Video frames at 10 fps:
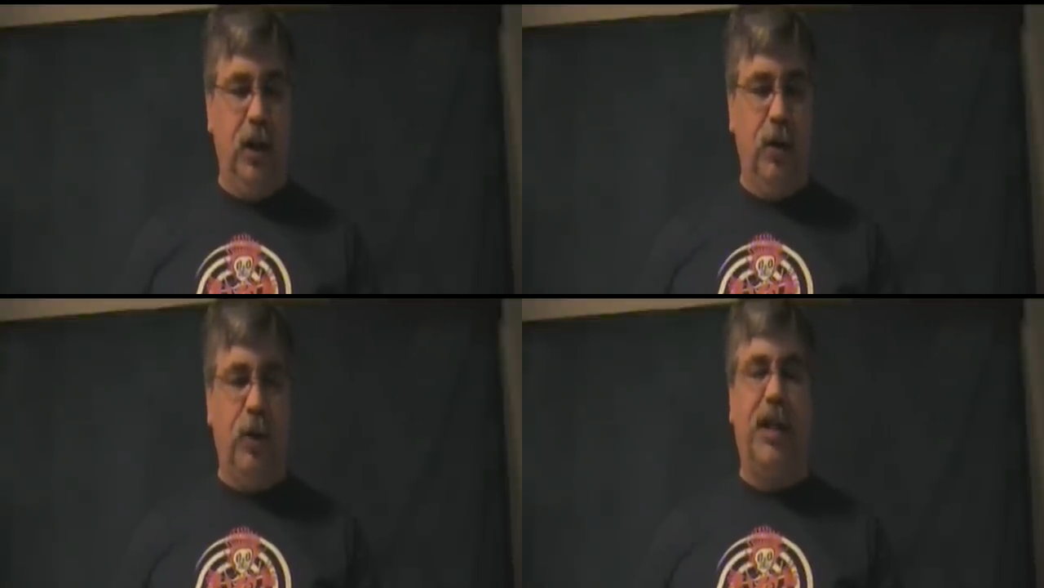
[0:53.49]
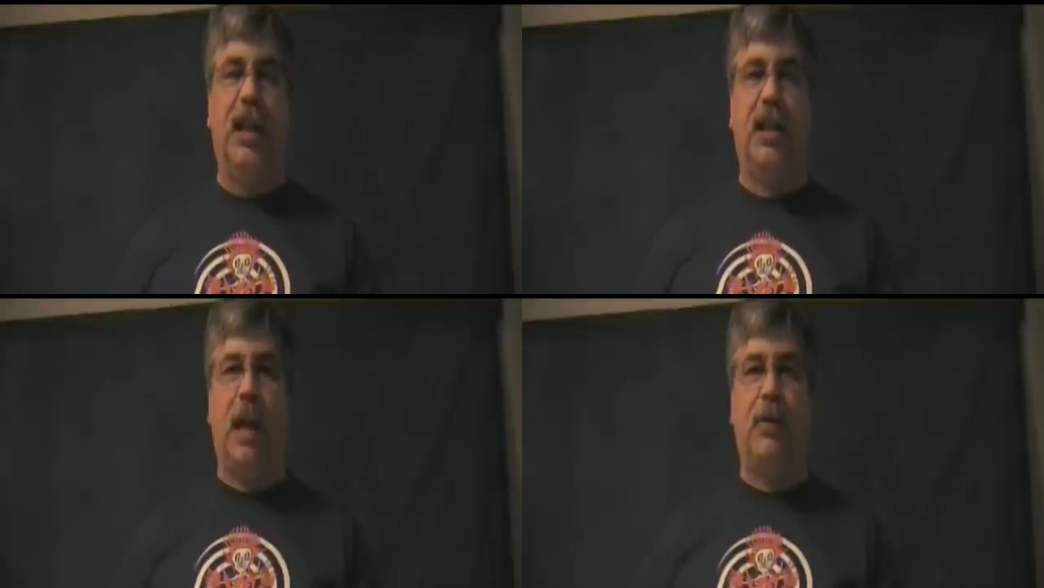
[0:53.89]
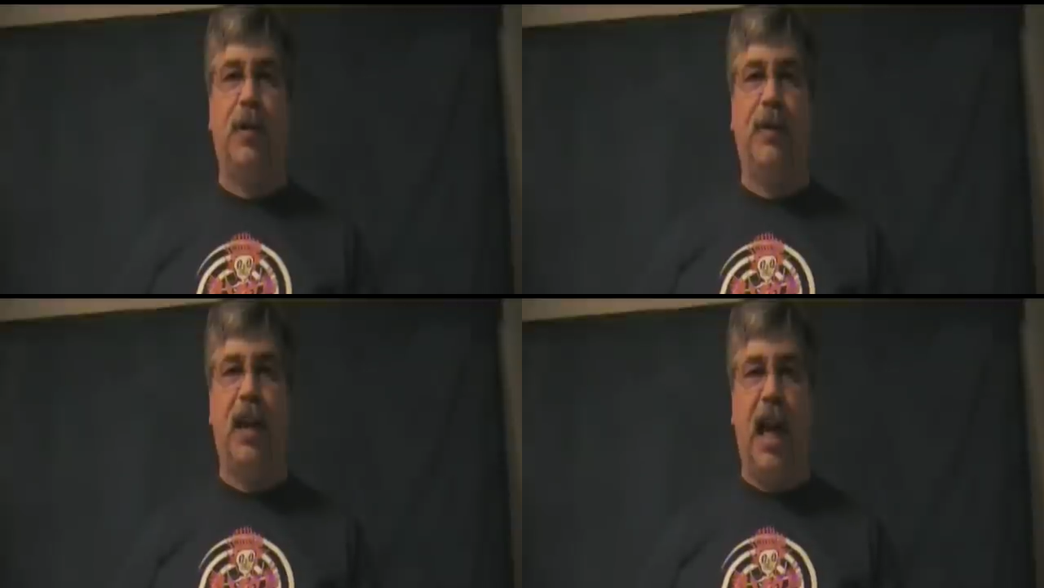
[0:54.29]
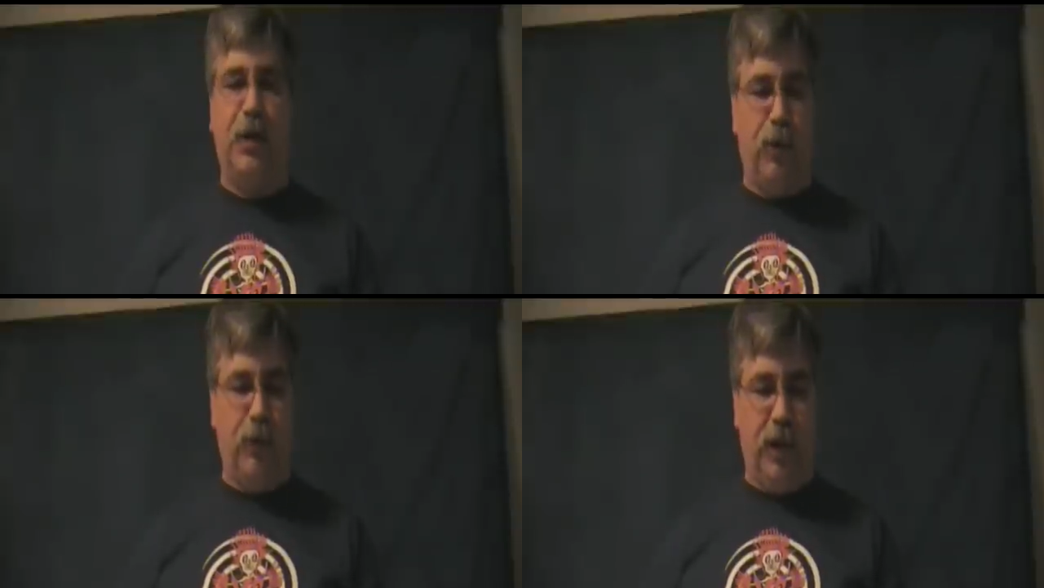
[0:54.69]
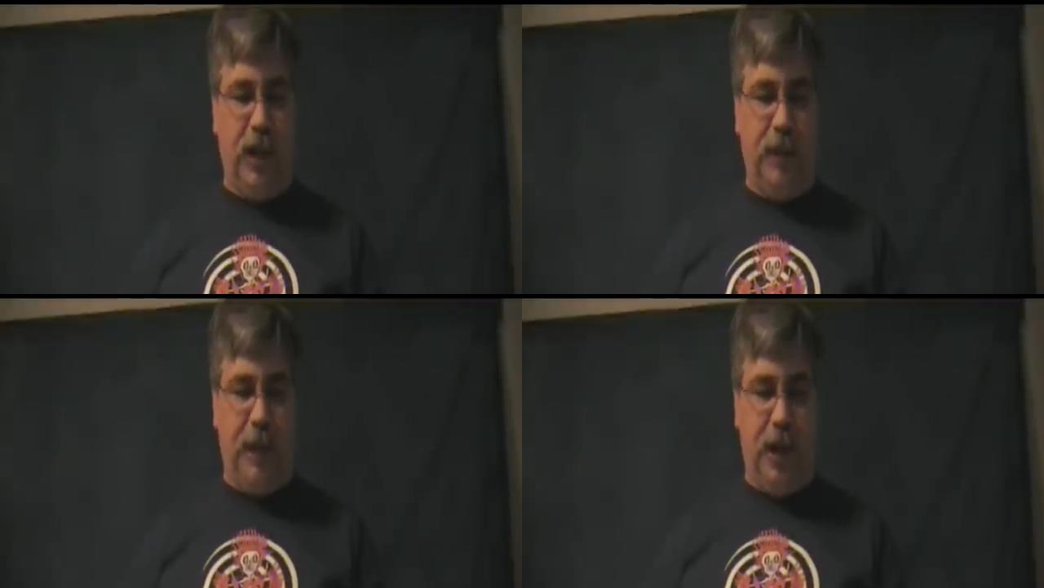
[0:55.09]
with the exception of the 911
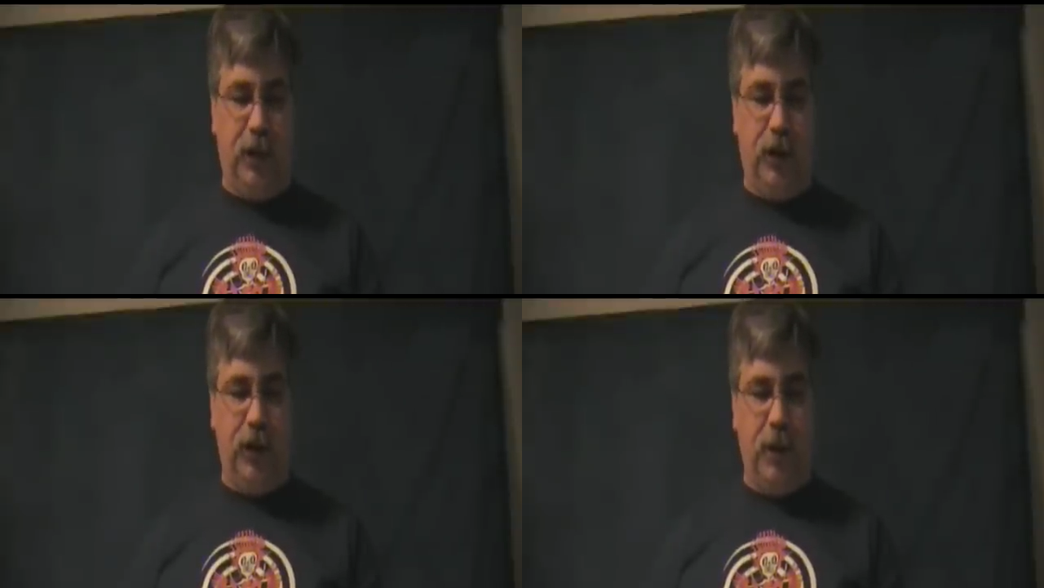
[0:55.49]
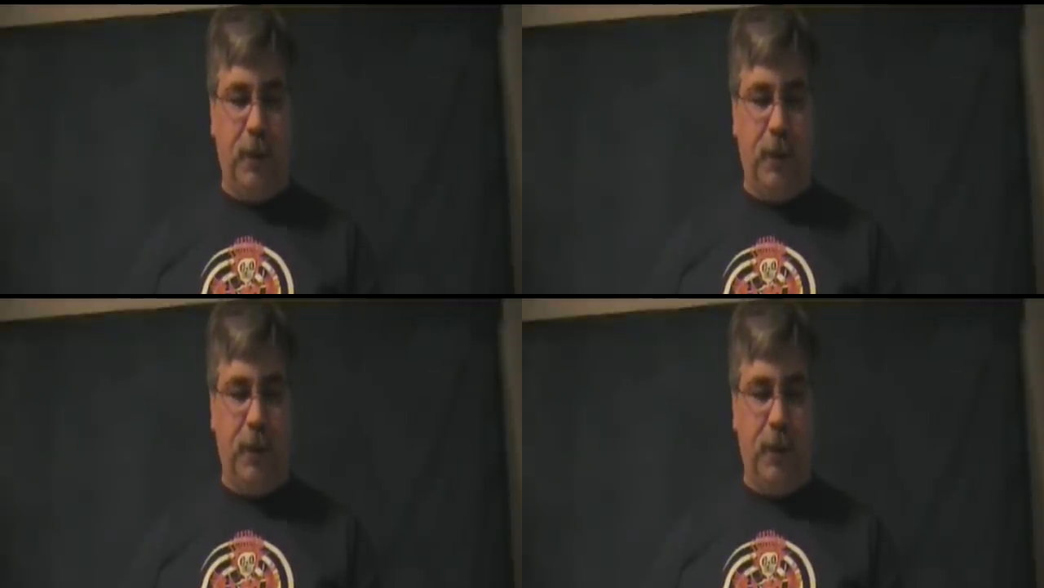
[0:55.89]
dispatchers.